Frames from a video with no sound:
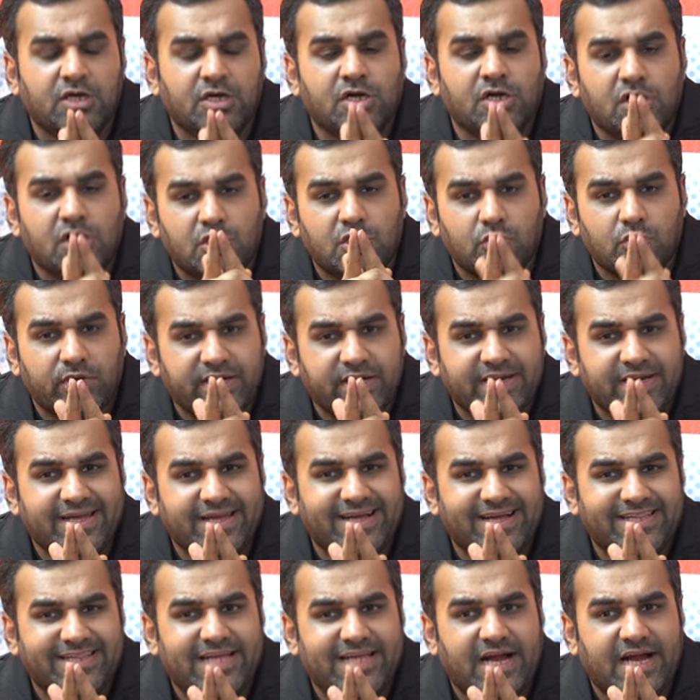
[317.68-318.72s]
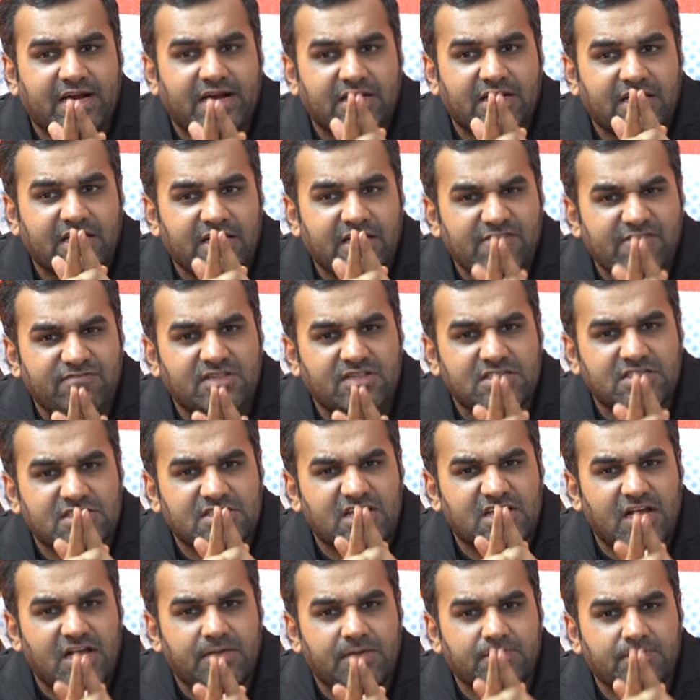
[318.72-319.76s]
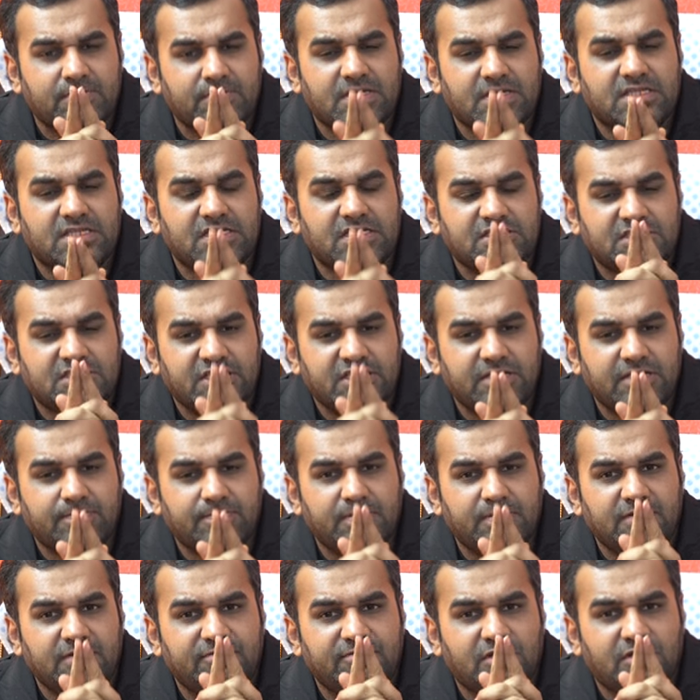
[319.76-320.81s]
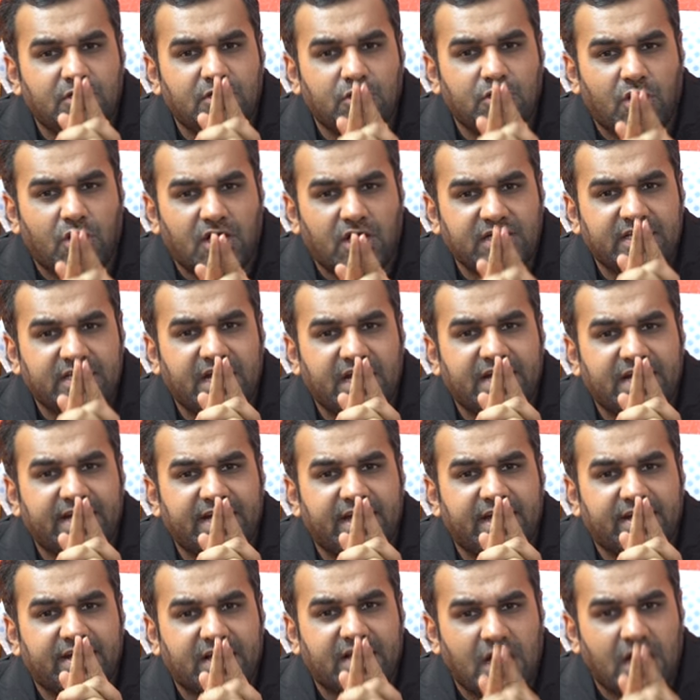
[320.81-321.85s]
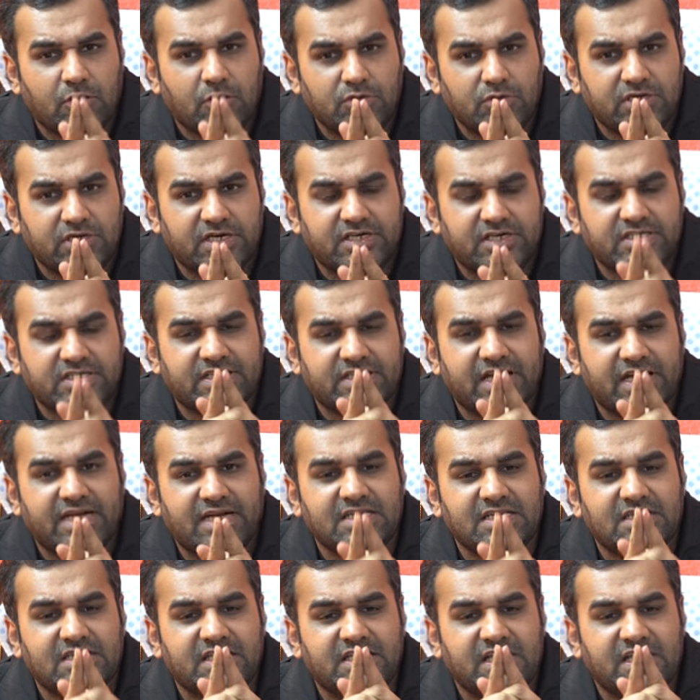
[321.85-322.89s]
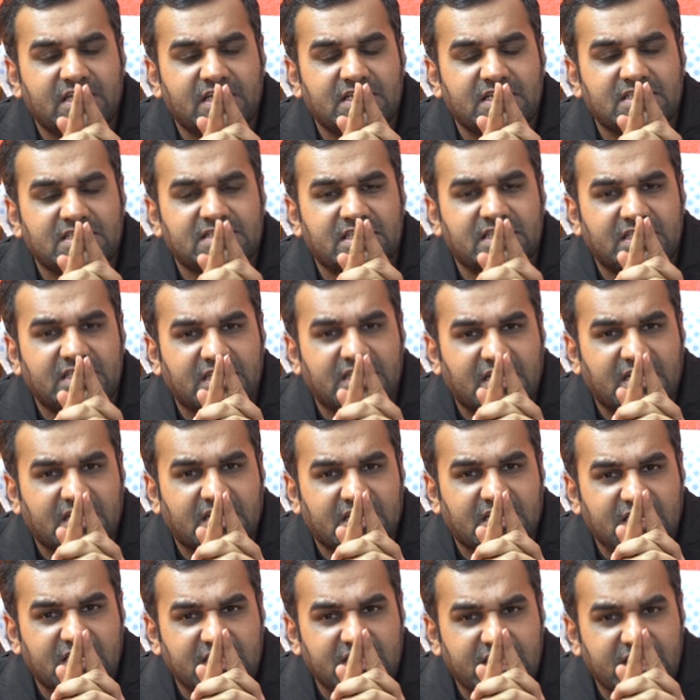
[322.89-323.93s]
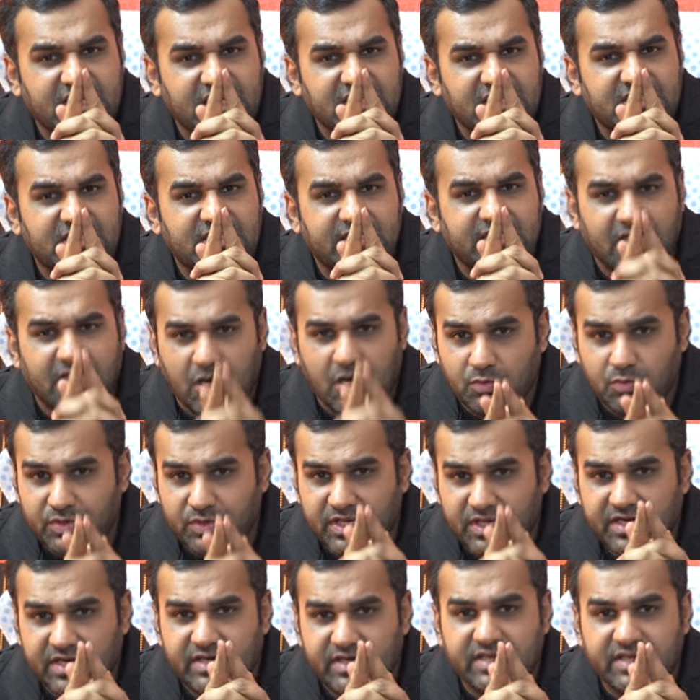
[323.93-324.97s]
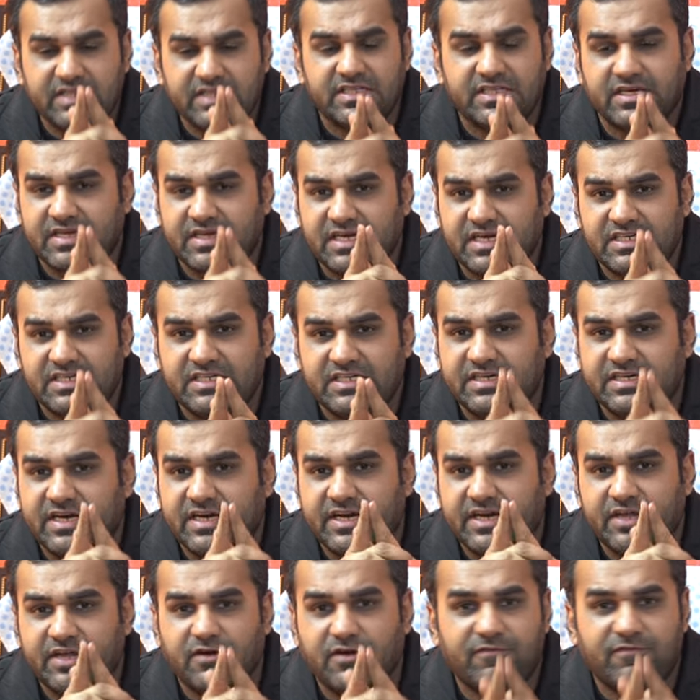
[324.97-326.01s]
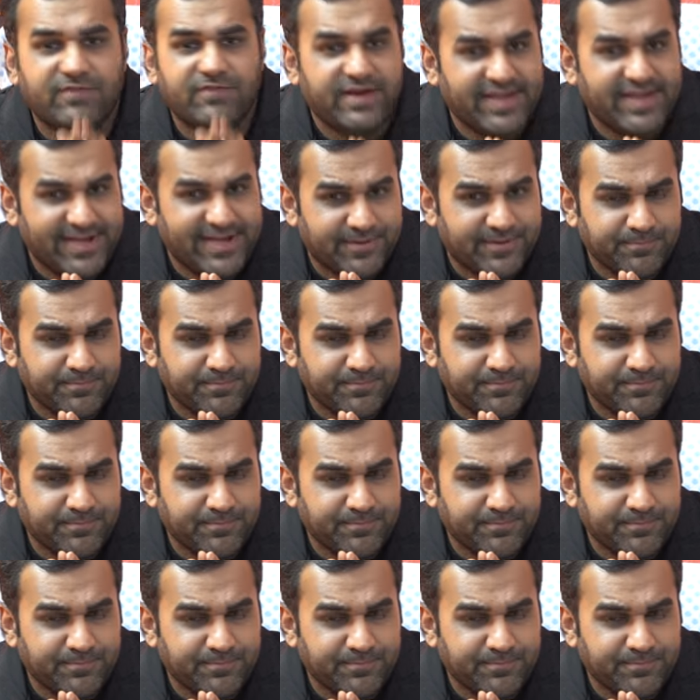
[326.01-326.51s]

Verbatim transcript: to India that if the slump in the G D P will not get encountered, then there is a there is a downgrade in the credit rating of India.